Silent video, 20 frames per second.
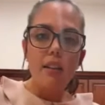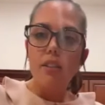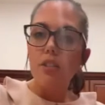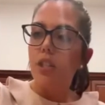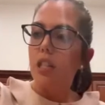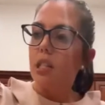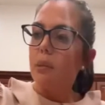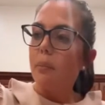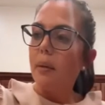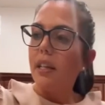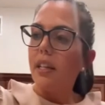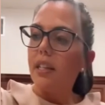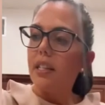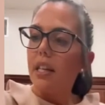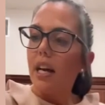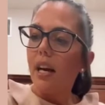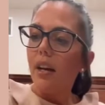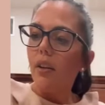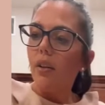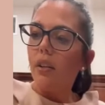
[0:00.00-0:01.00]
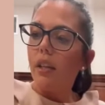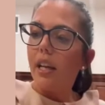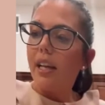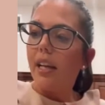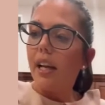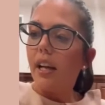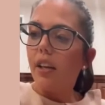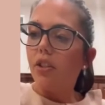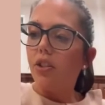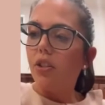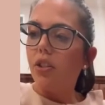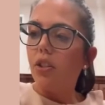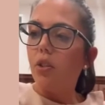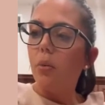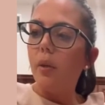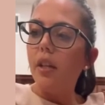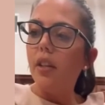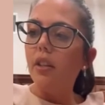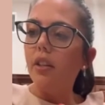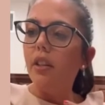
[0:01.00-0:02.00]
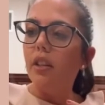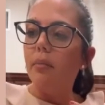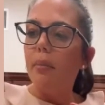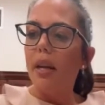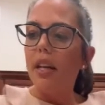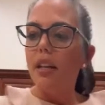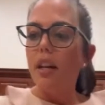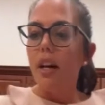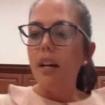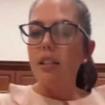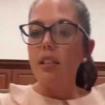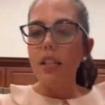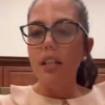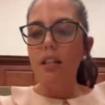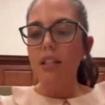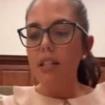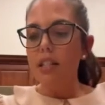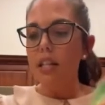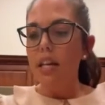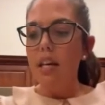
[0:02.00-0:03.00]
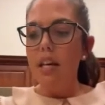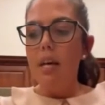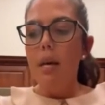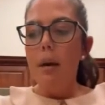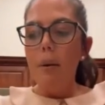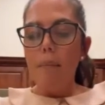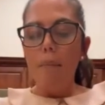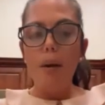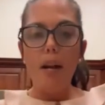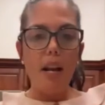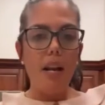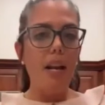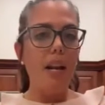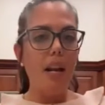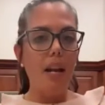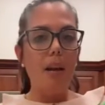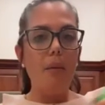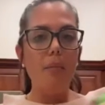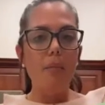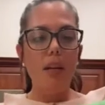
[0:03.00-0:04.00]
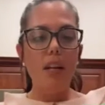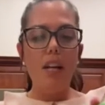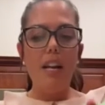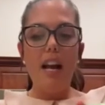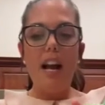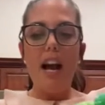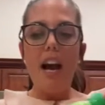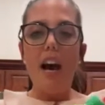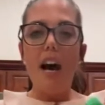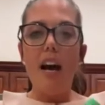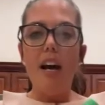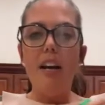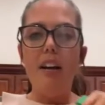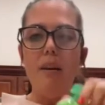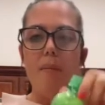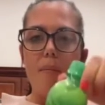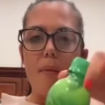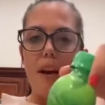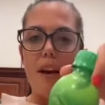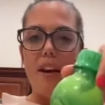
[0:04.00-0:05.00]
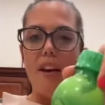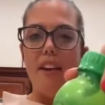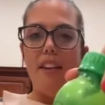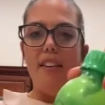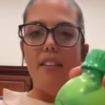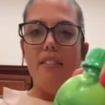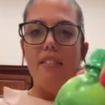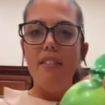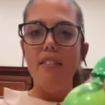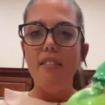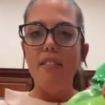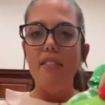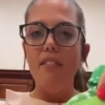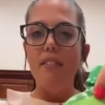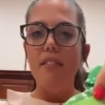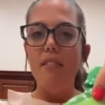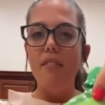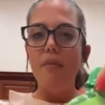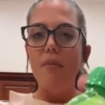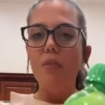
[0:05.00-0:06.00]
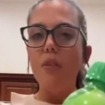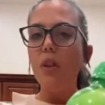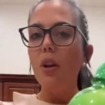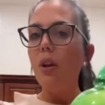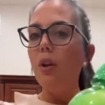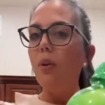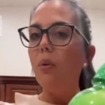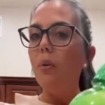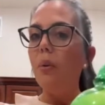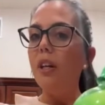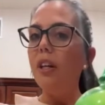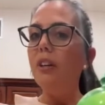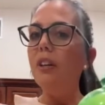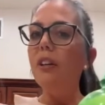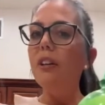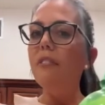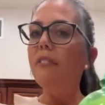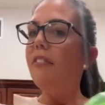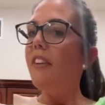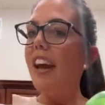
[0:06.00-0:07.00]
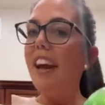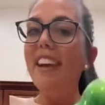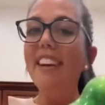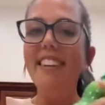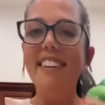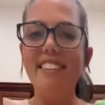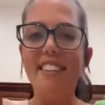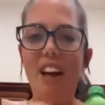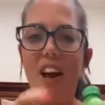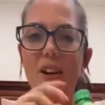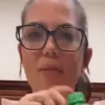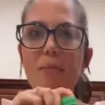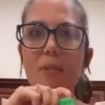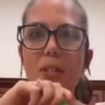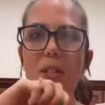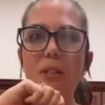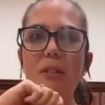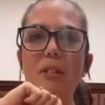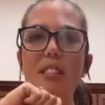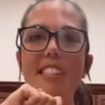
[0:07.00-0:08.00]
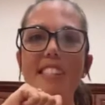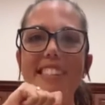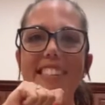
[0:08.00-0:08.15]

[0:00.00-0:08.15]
just because I don't like extra sweetener in my cocktails, but I am gonna add my real fake lime juice.